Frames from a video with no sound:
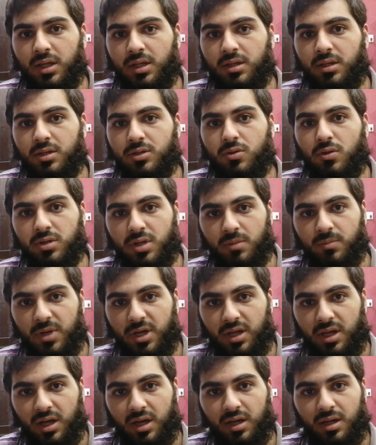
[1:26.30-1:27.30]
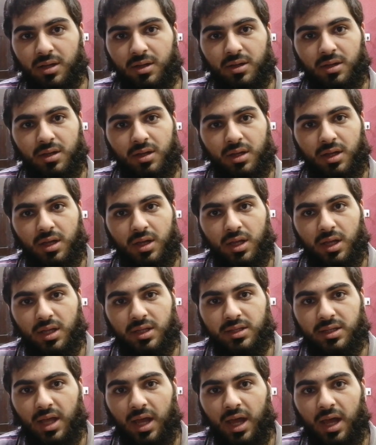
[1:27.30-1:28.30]
in the social media,
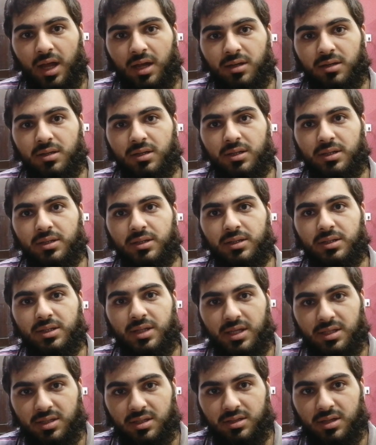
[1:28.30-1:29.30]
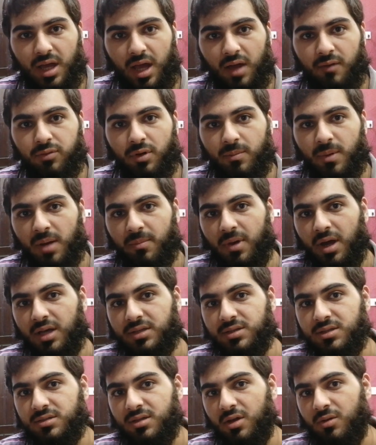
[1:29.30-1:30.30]
that this attack from
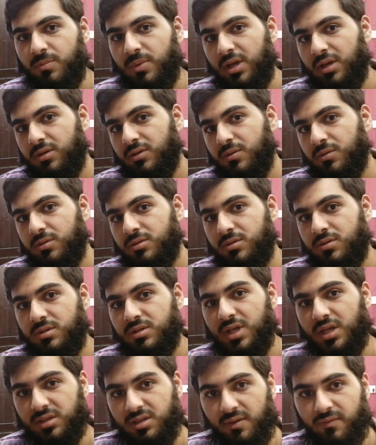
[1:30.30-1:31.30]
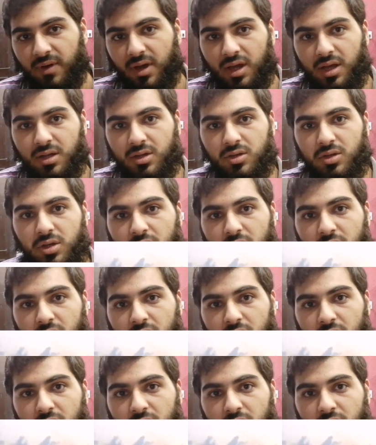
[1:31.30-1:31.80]
Hamas is now being used to justify